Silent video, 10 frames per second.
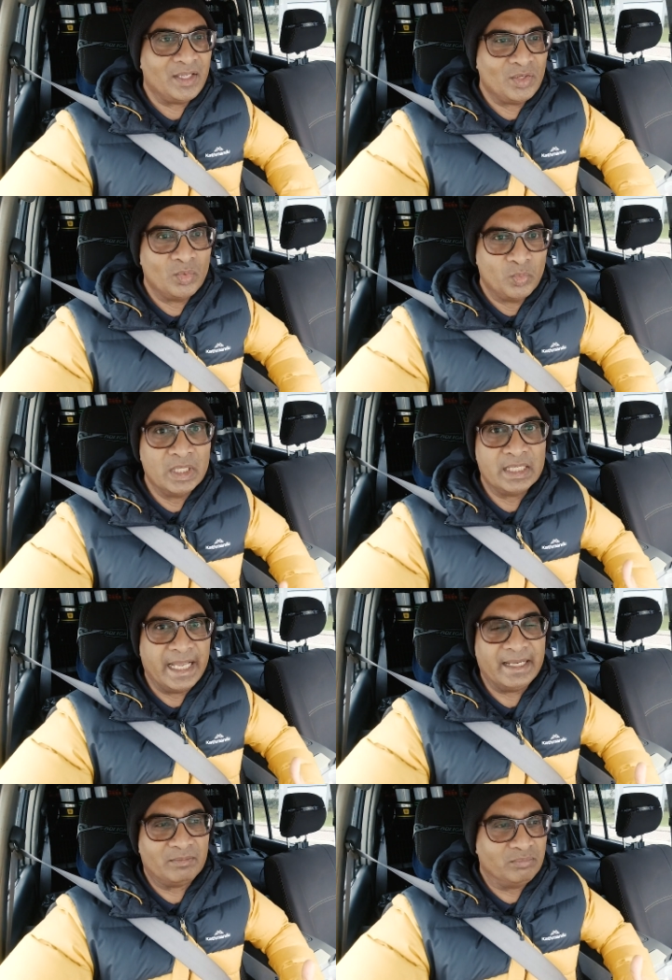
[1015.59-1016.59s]
you will
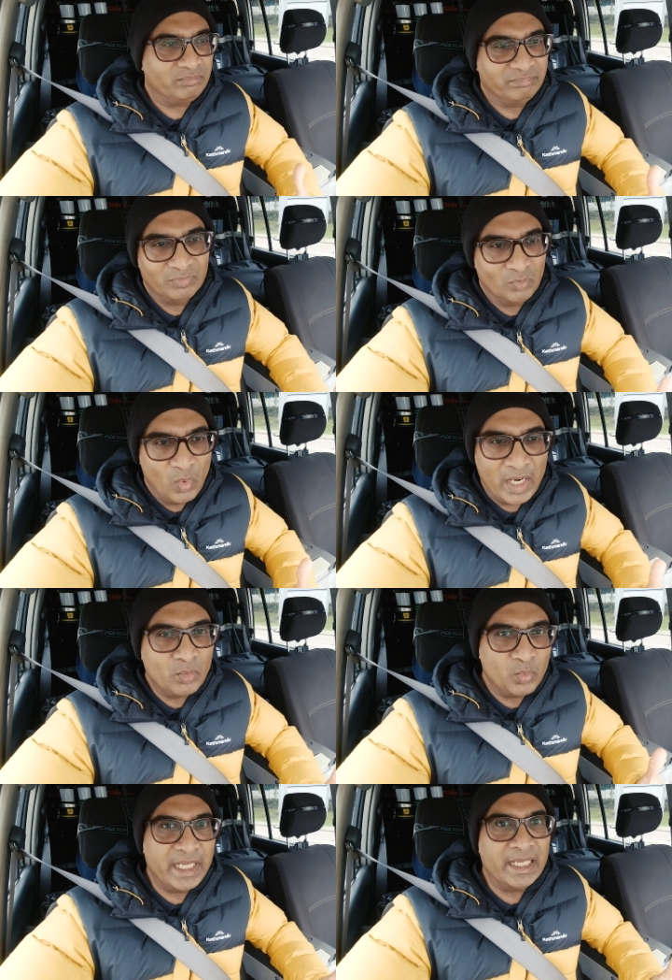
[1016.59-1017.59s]
get
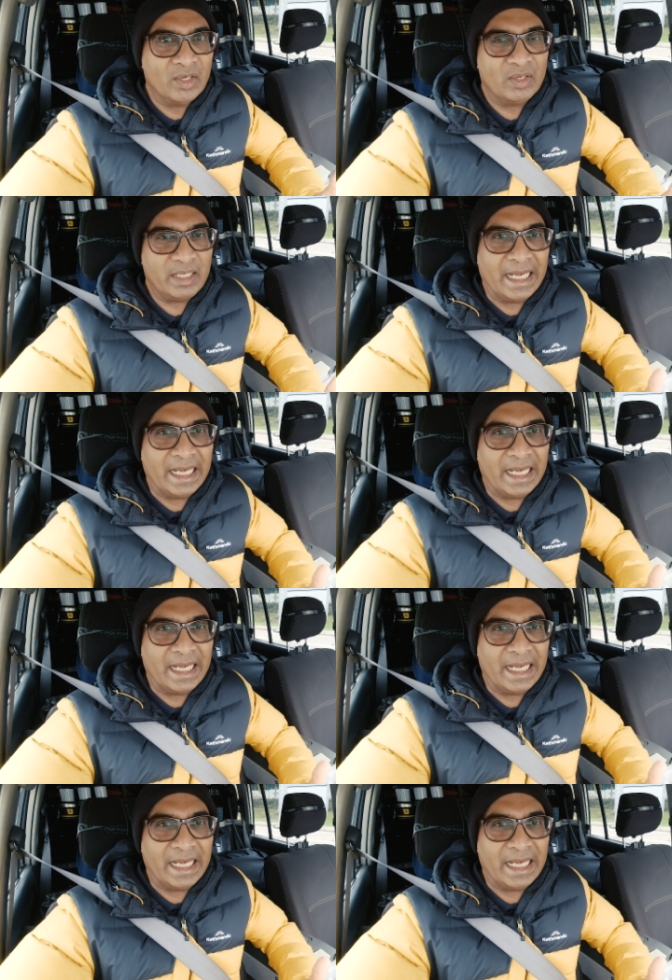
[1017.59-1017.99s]
one wheel